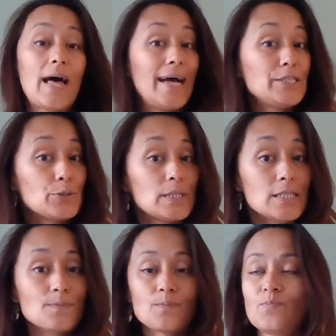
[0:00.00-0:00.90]
I do
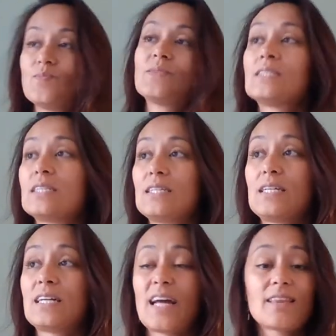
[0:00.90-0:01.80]
it,
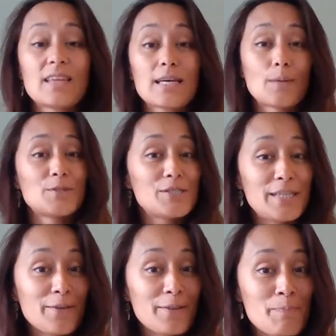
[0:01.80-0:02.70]
and I think I'm just
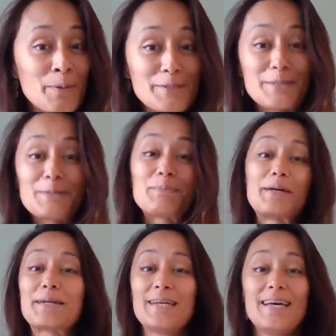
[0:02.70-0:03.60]
a healthy person,
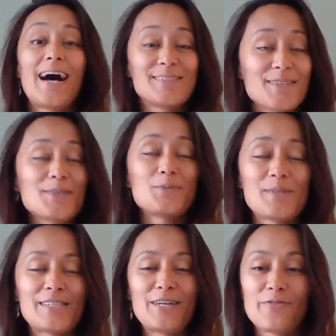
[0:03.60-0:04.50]
but I talk to
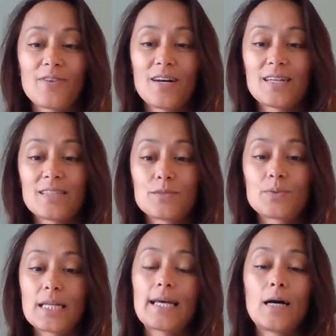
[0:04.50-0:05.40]
myself a lot, and it
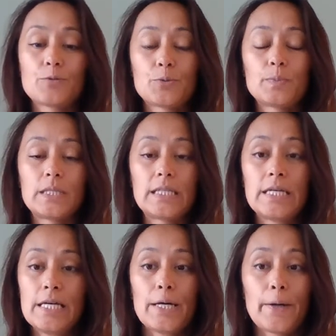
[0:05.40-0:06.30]
really helps me